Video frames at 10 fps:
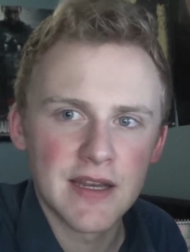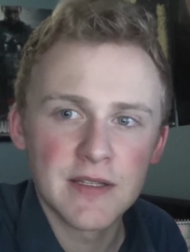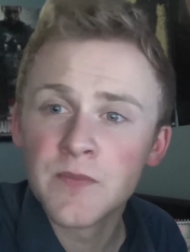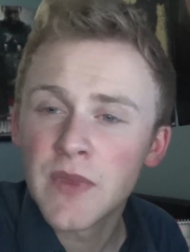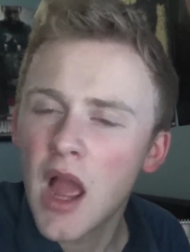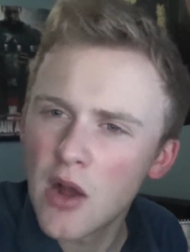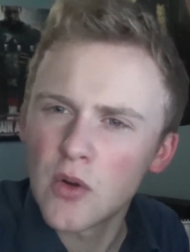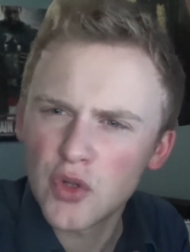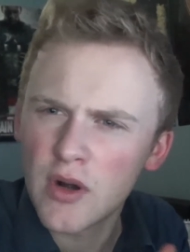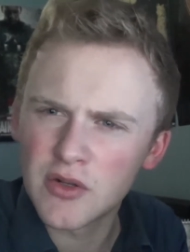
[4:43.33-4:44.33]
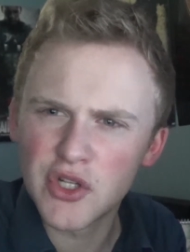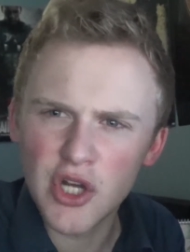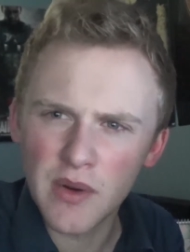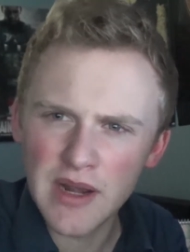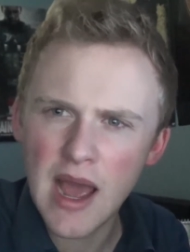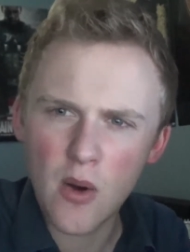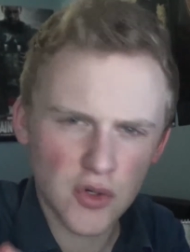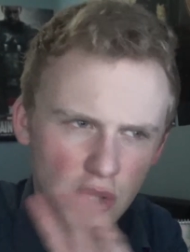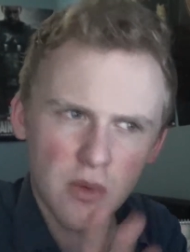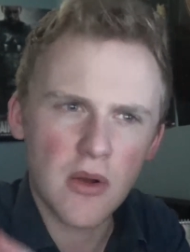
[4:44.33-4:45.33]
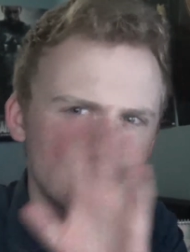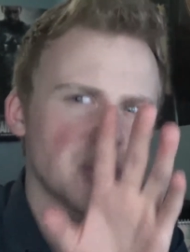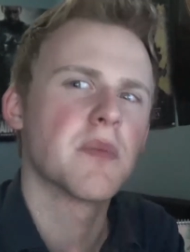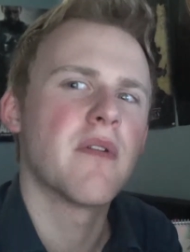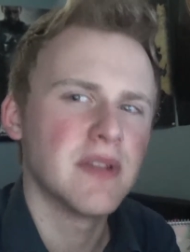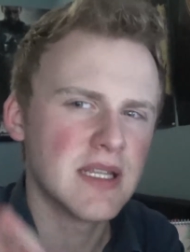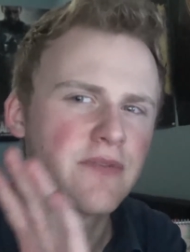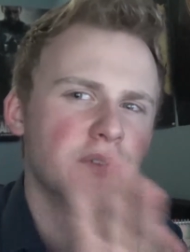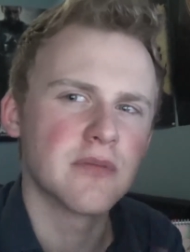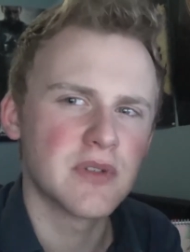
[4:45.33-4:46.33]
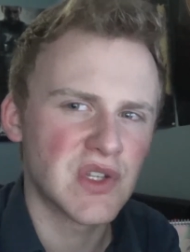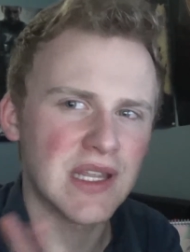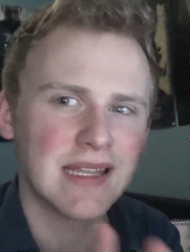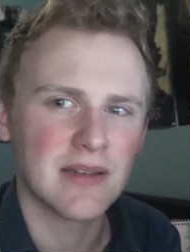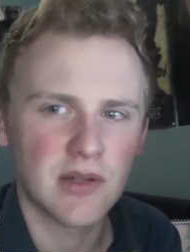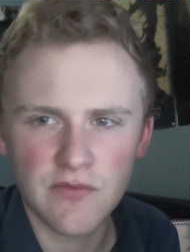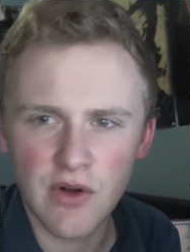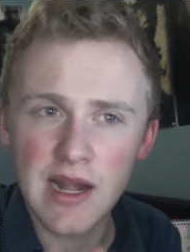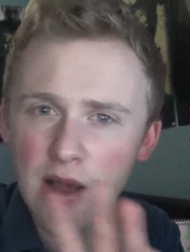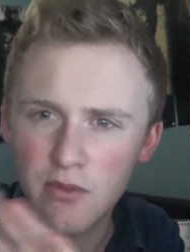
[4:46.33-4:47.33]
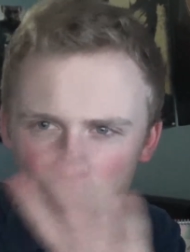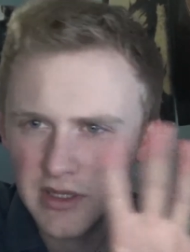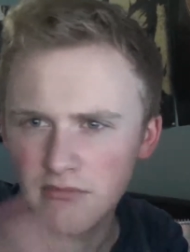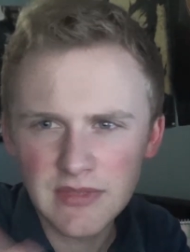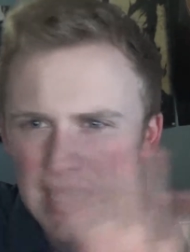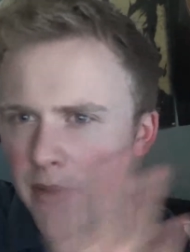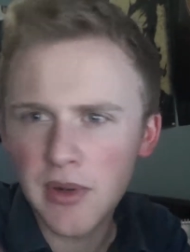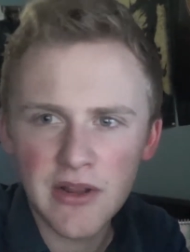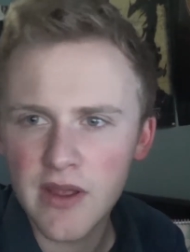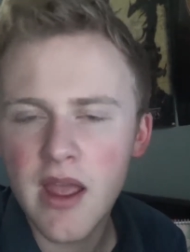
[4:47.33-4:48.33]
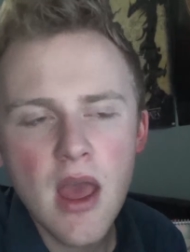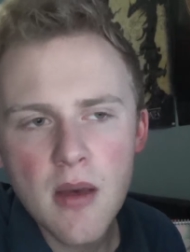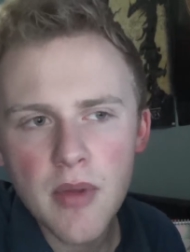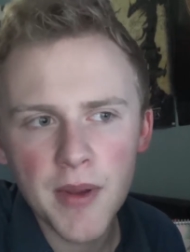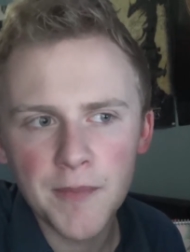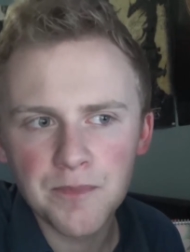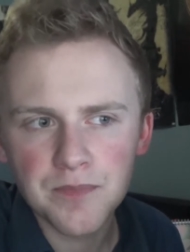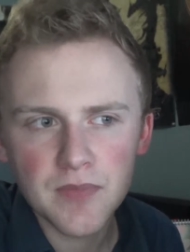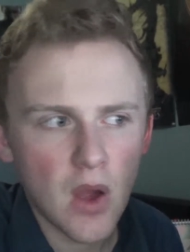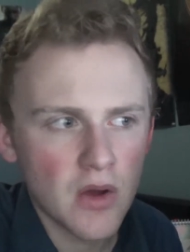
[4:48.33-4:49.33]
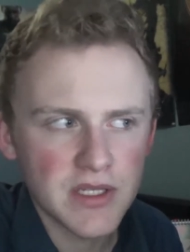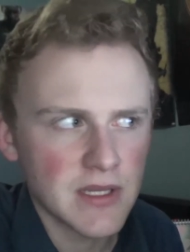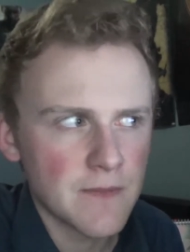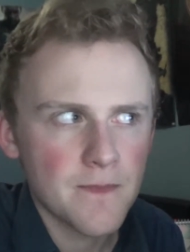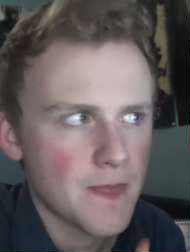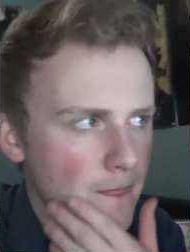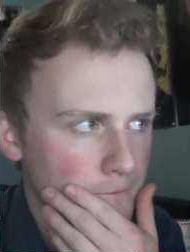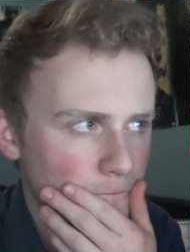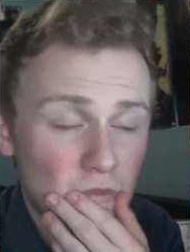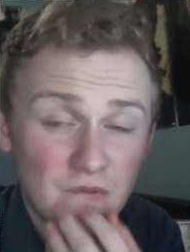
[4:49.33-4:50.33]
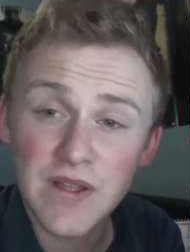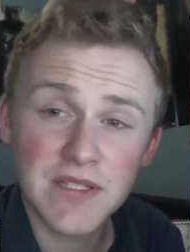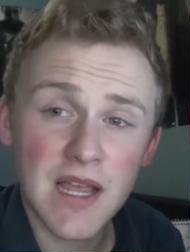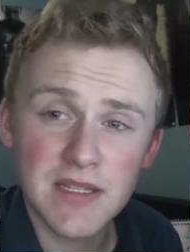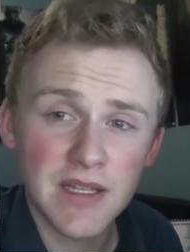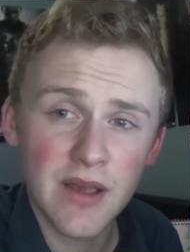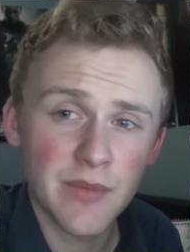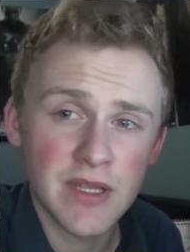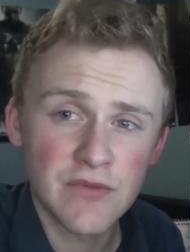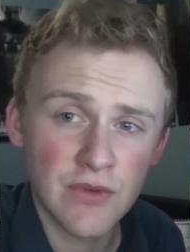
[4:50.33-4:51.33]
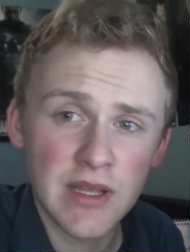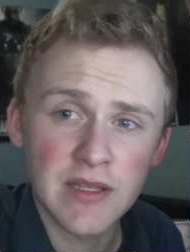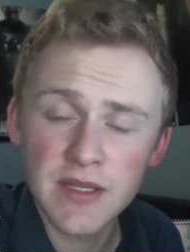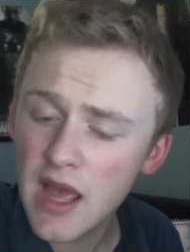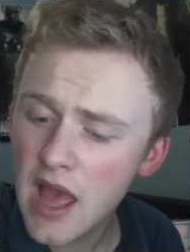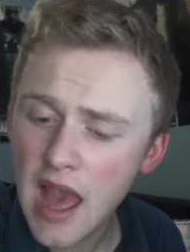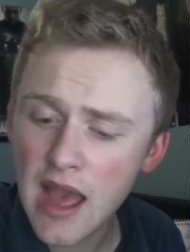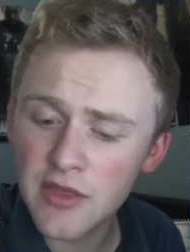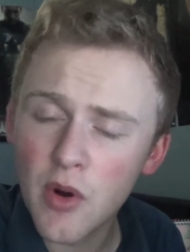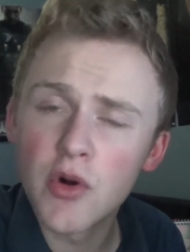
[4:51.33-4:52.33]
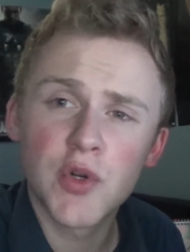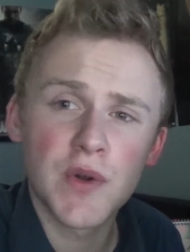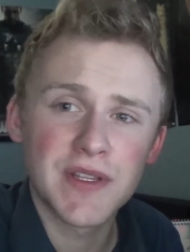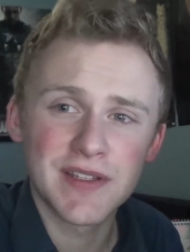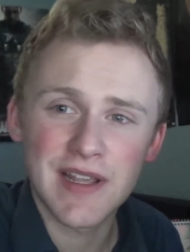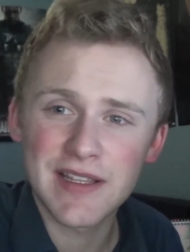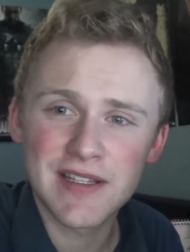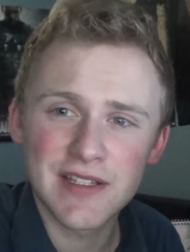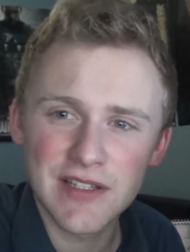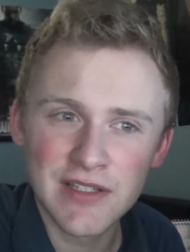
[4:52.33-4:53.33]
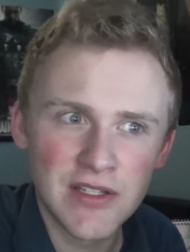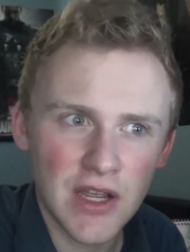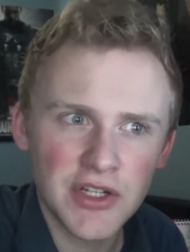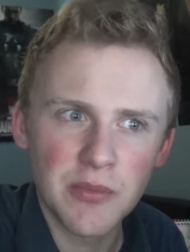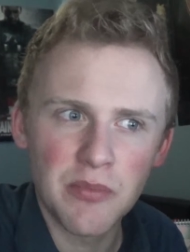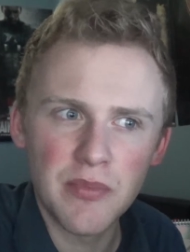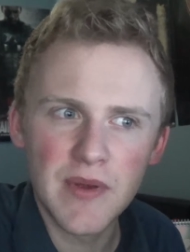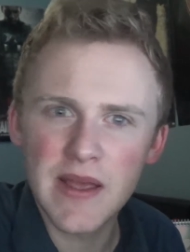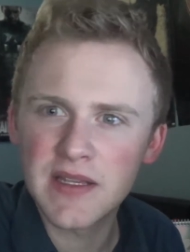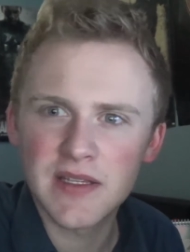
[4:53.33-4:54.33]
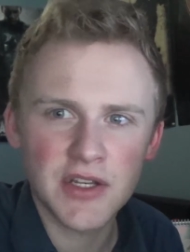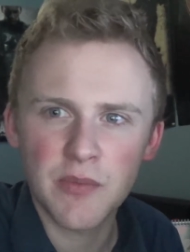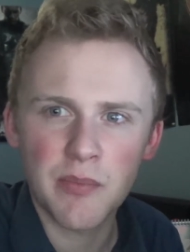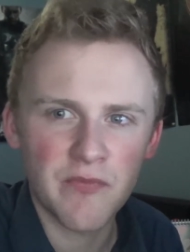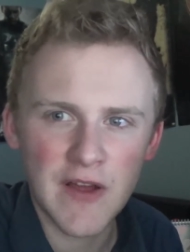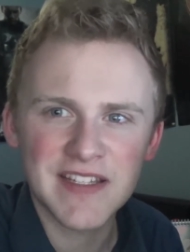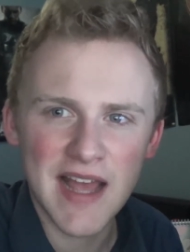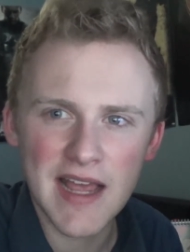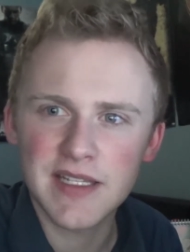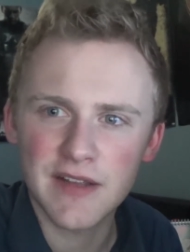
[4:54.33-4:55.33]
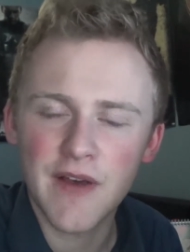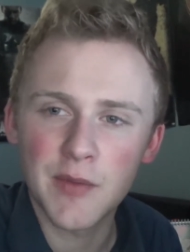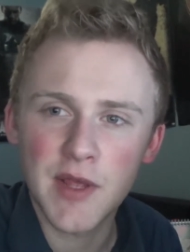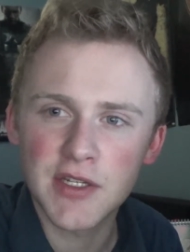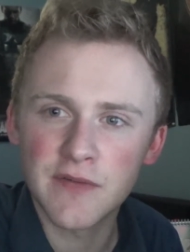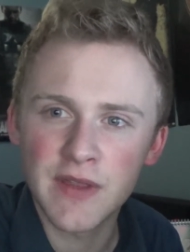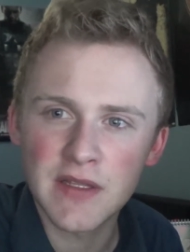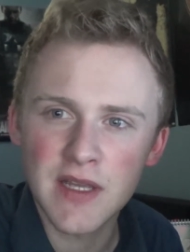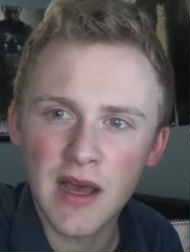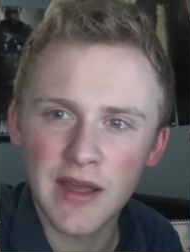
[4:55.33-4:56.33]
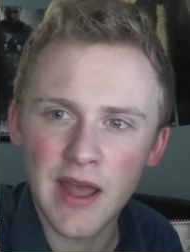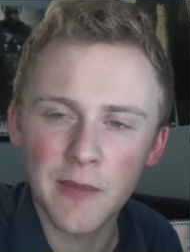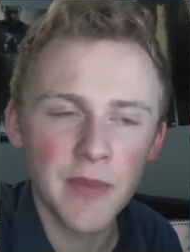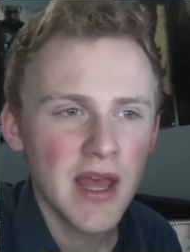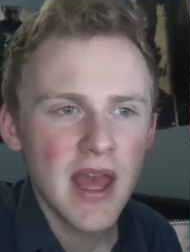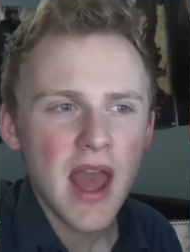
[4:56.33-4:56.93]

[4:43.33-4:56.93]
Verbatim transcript: That is. I'll try not to show it now. I'll try. I'll show some other different scene right now on the gameplay thing. But I mean, honestly, fantastic game. it really is. And the moral choices is, is such a is such a fantastic foundation for the entire game.